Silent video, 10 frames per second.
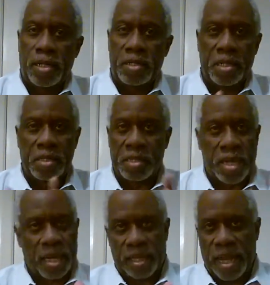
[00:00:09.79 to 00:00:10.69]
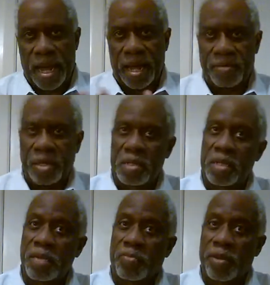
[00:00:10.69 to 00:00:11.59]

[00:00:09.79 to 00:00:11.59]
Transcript: This is not live, this is